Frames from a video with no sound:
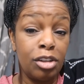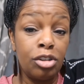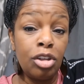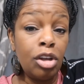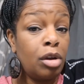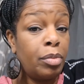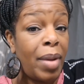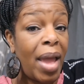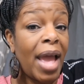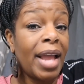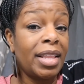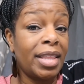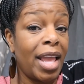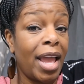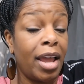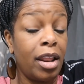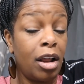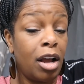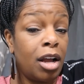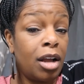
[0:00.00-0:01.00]
took back
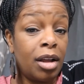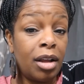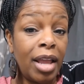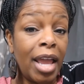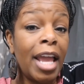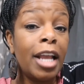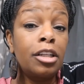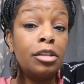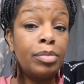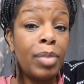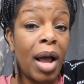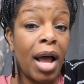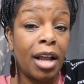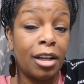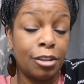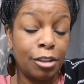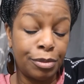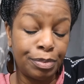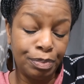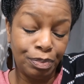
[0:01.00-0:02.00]
that uh,
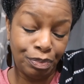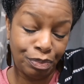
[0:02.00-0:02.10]
Xbox.